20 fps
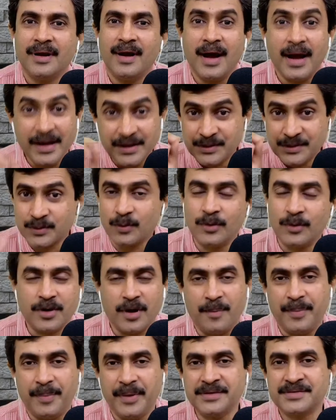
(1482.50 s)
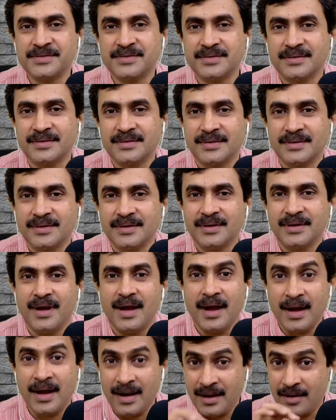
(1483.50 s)
high school topics.
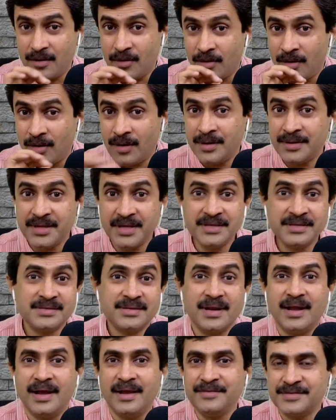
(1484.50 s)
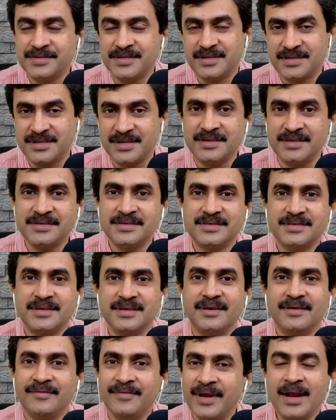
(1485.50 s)
And all these live sessions
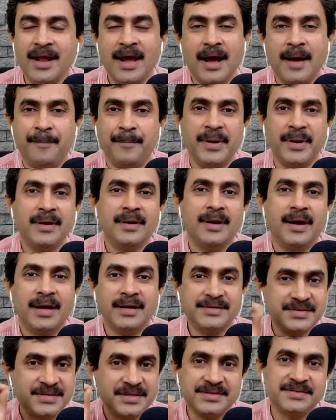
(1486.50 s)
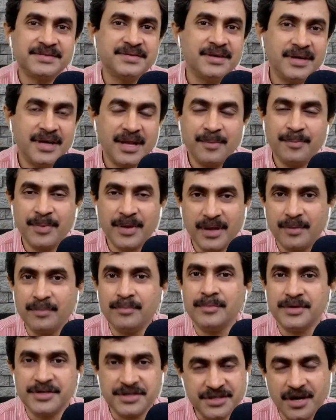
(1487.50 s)
will happen at 6:30
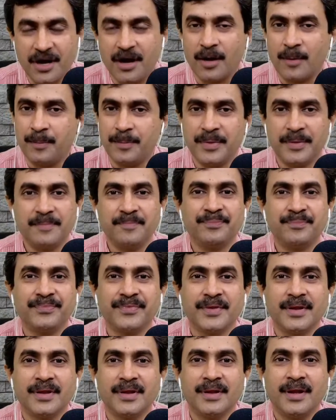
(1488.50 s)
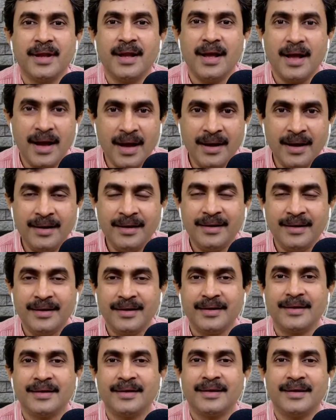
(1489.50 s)
p.m. sharp. And
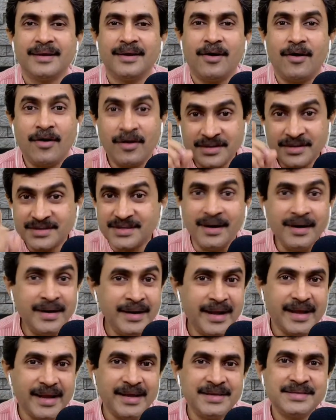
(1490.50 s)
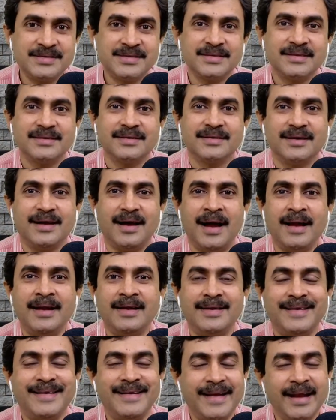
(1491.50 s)
on Sundays at
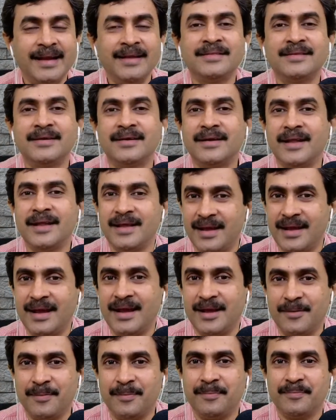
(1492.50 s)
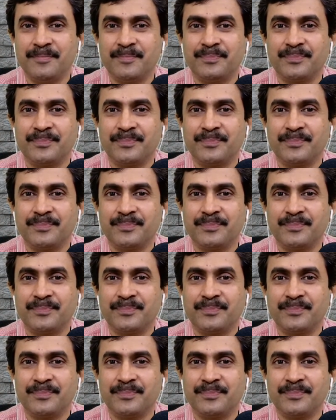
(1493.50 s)
10:30 a.m.